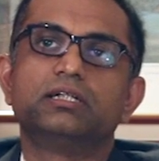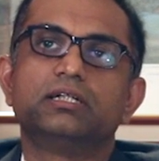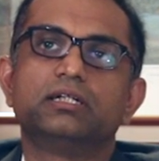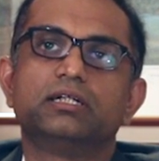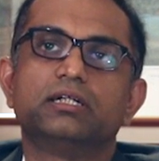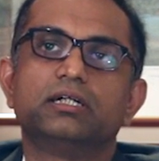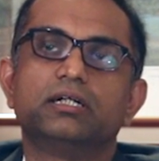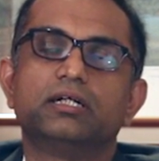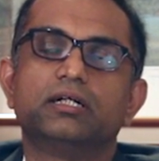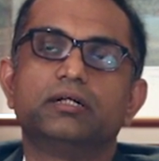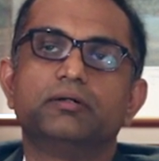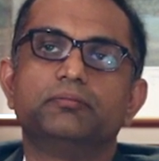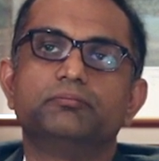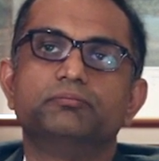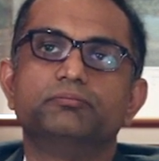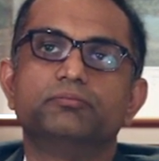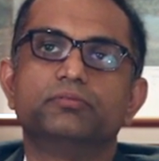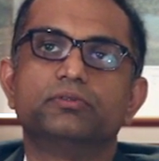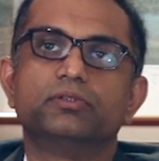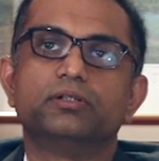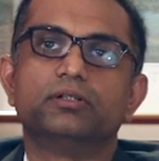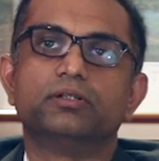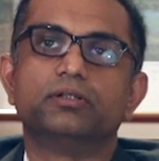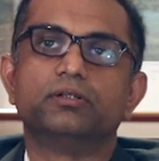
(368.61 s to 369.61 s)

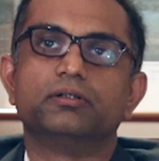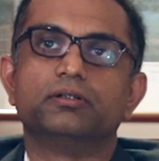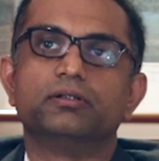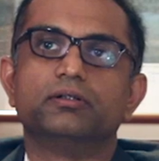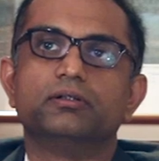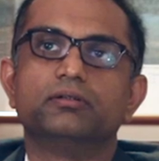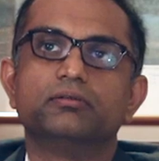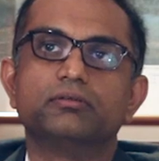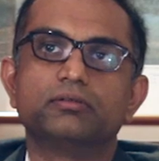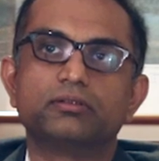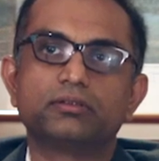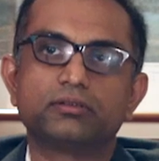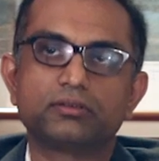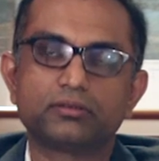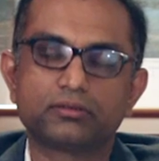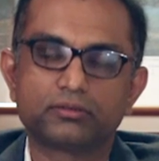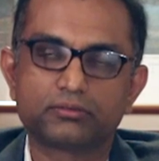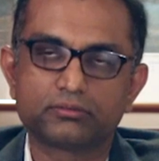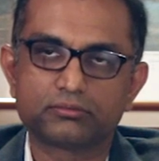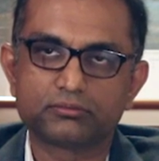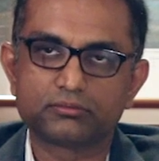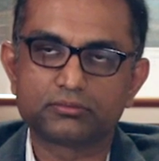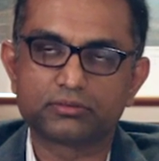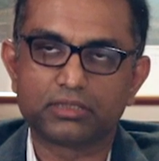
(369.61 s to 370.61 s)

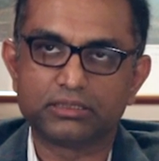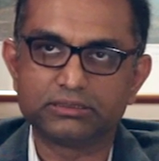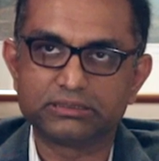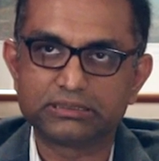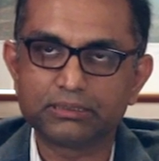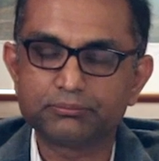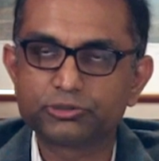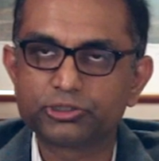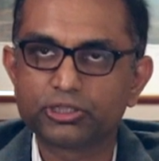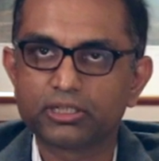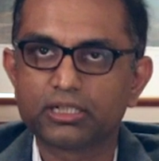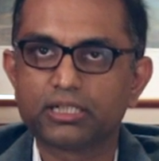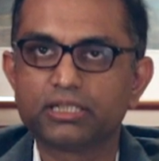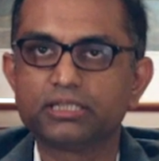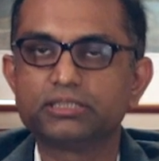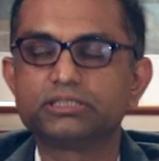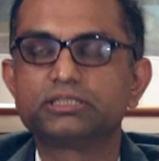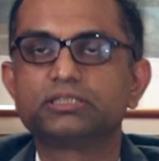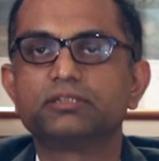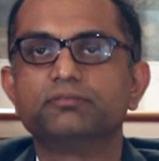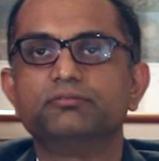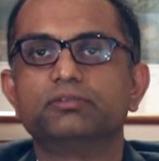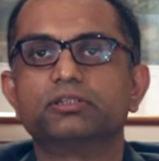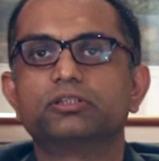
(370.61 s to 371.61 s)

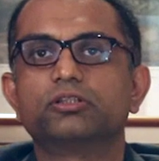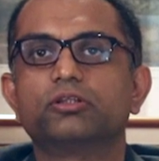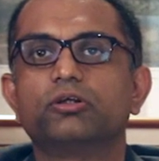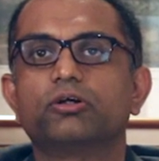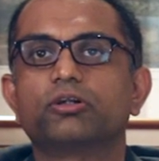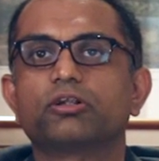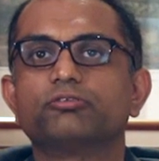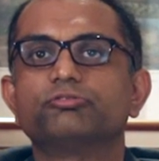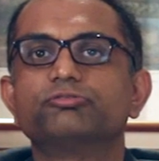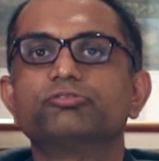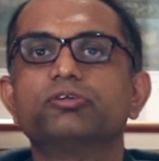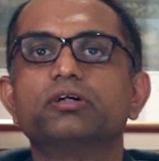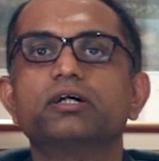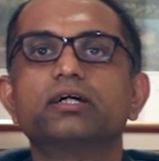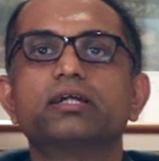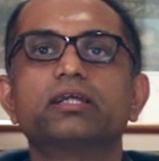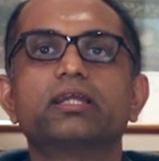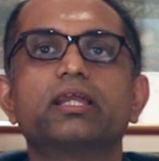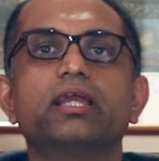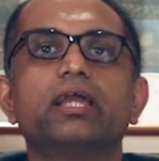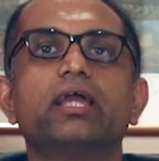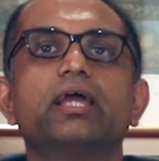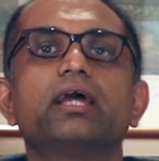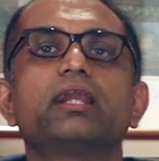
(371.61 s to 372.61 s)
conceptualized with a lot of
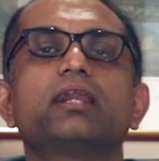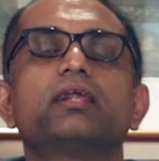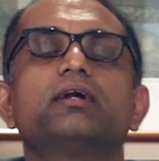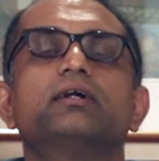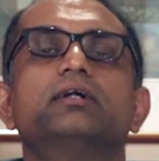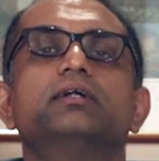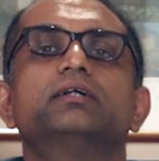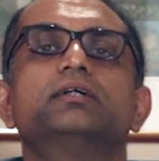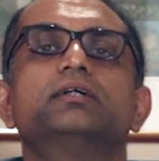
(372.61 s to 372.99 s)
care.